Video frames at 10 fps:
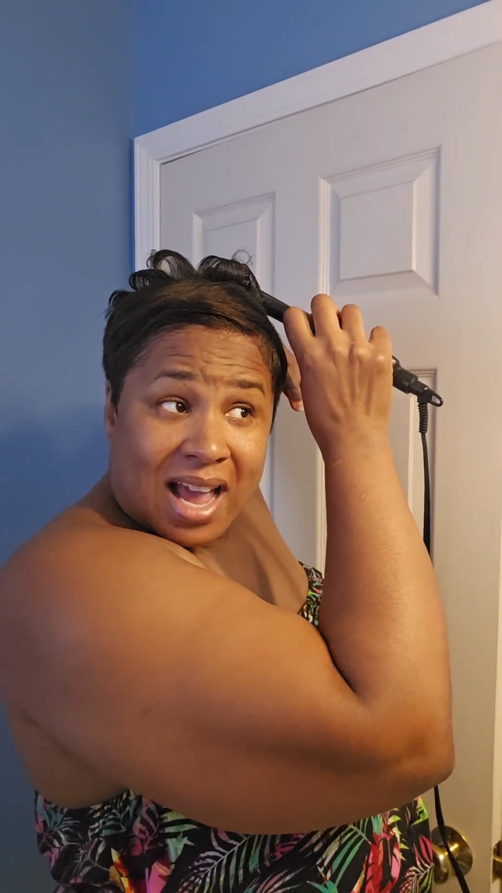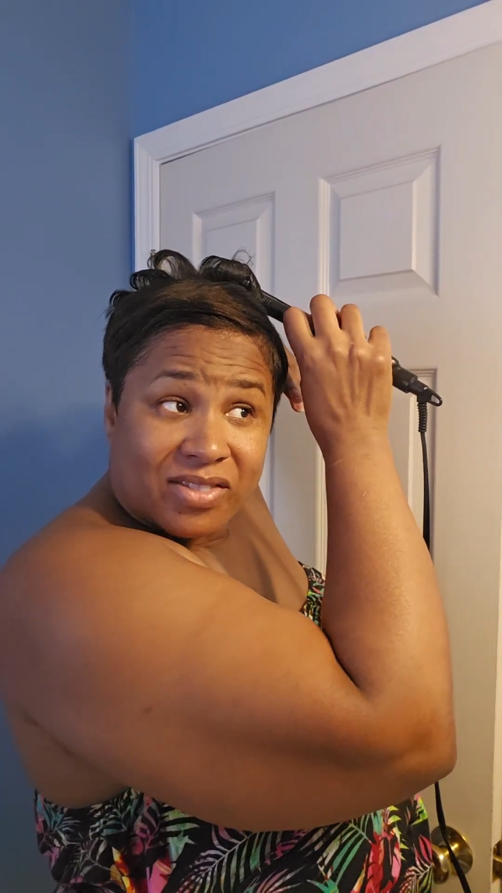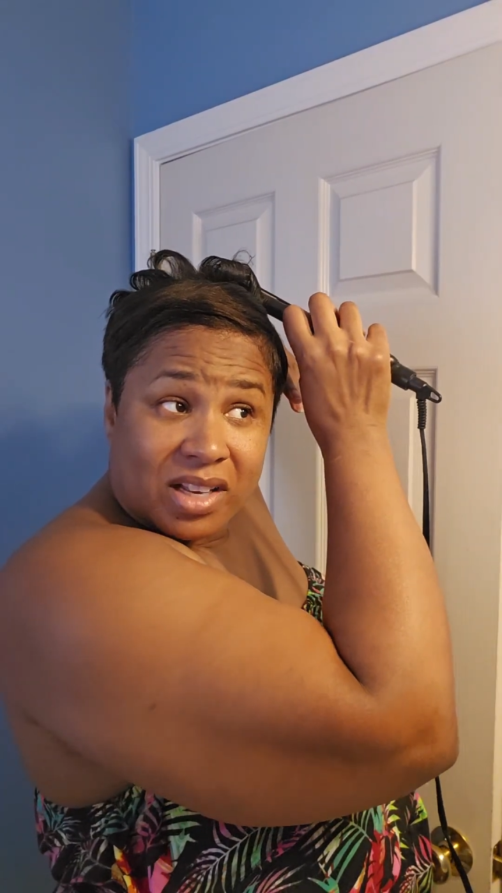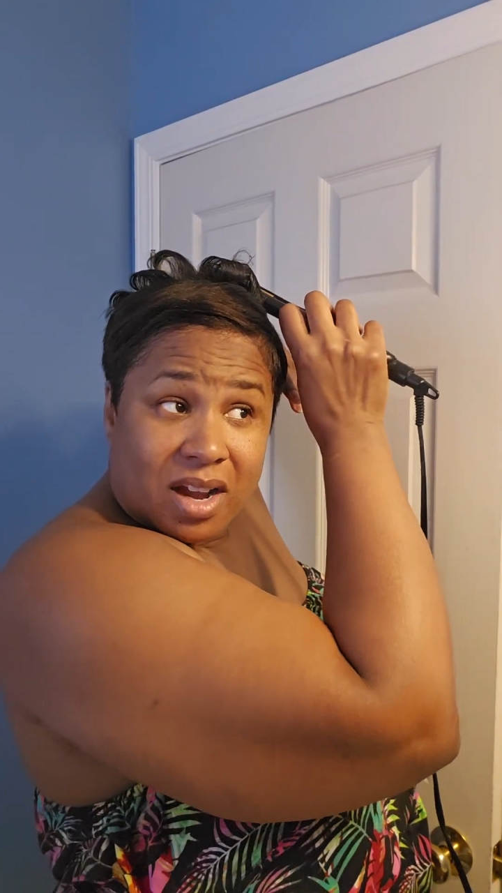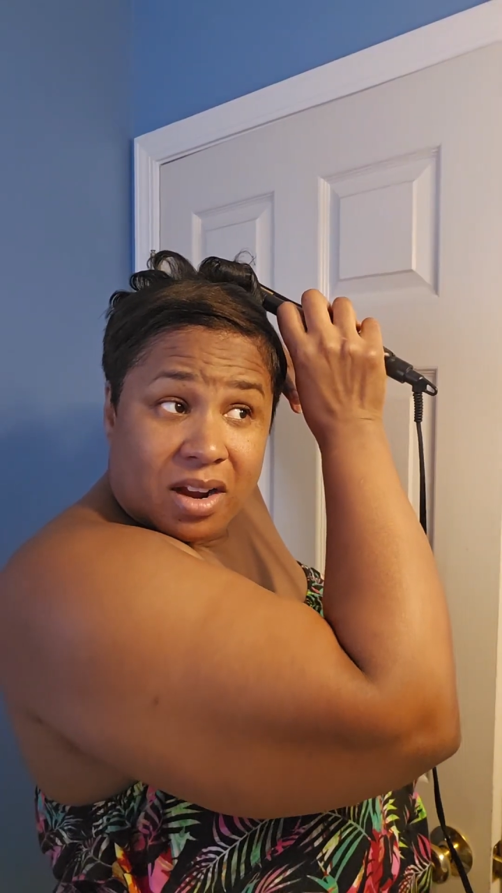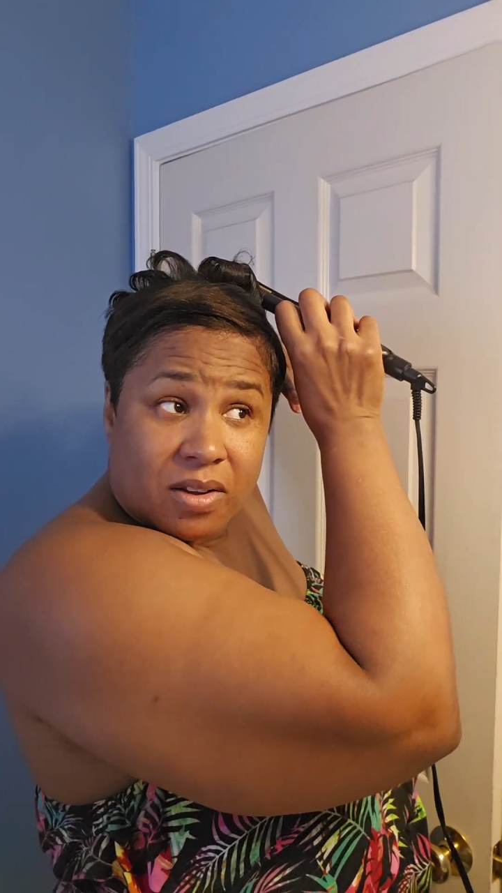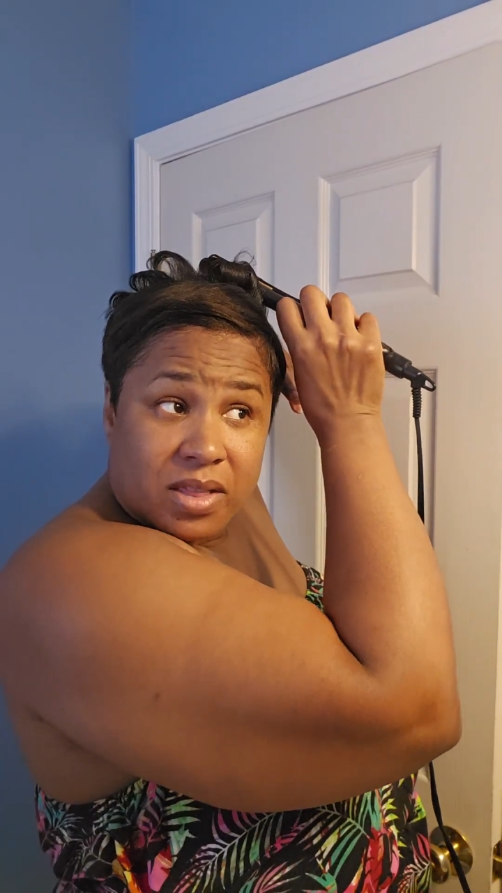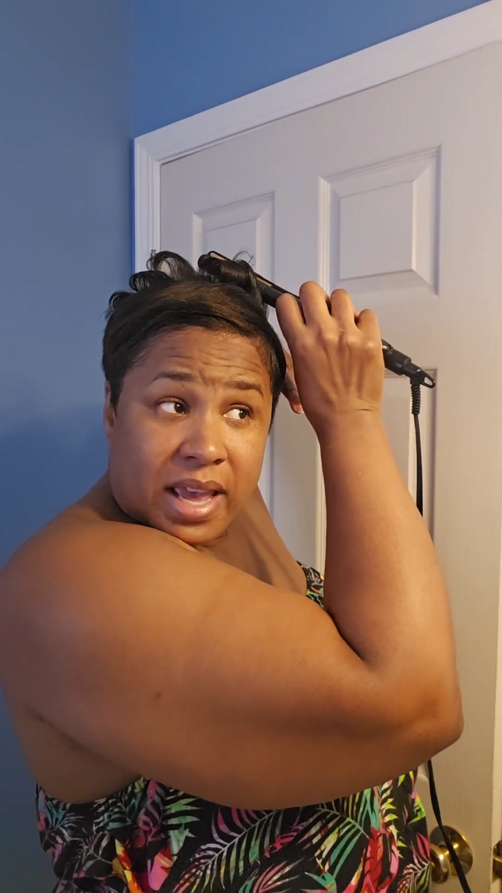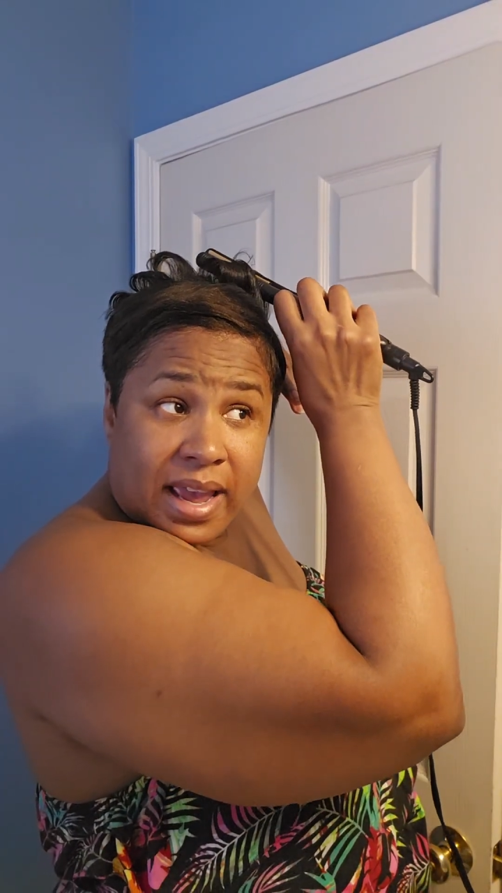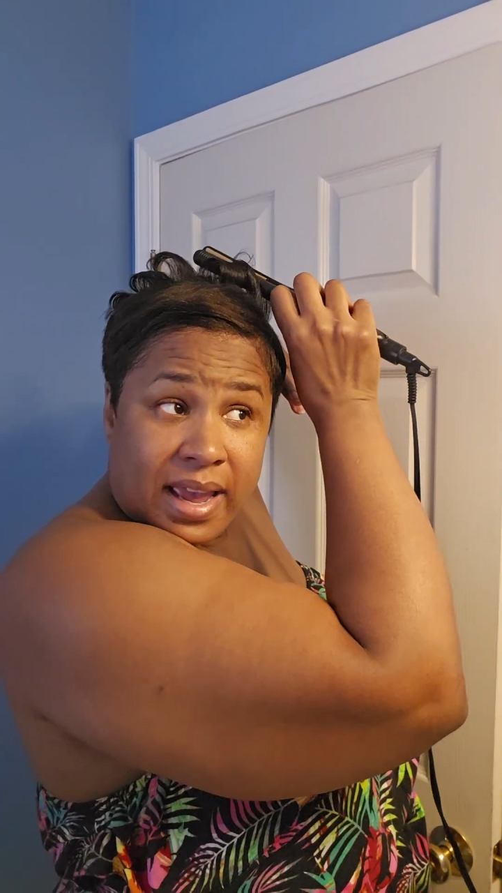I've
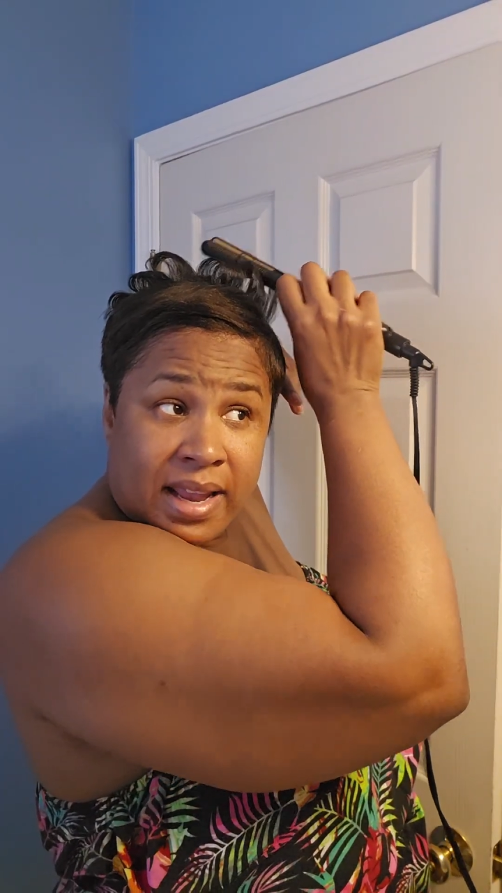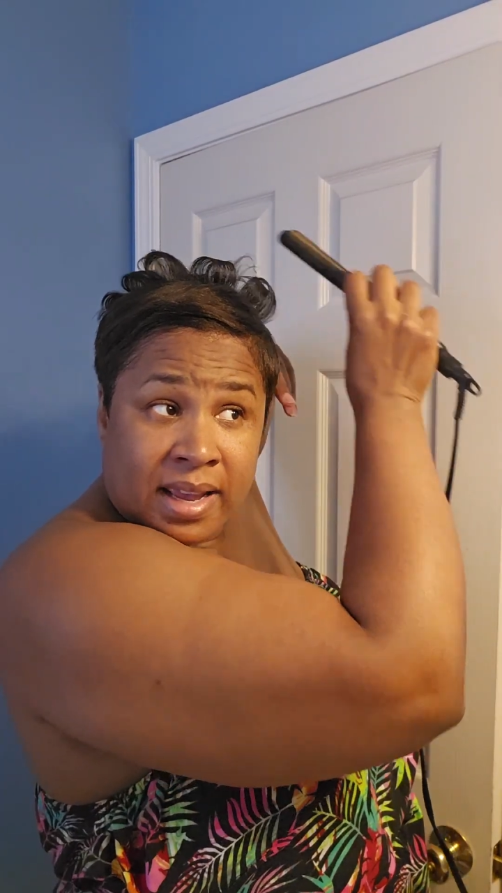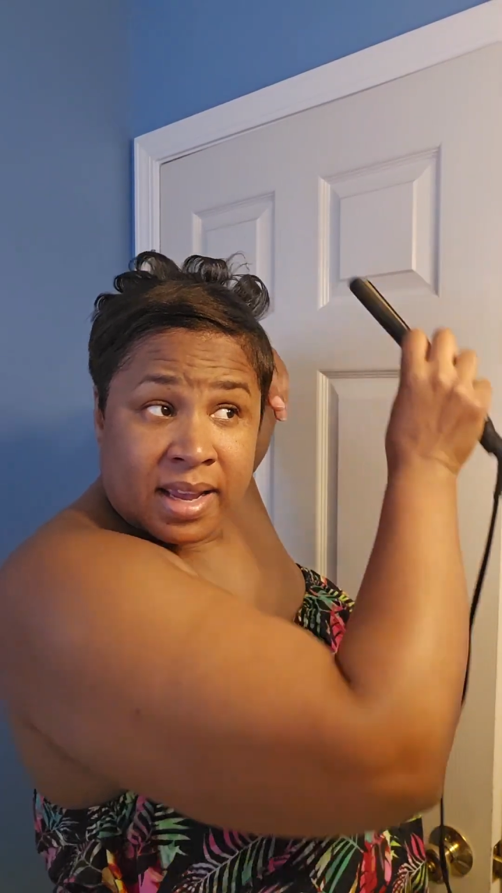learned that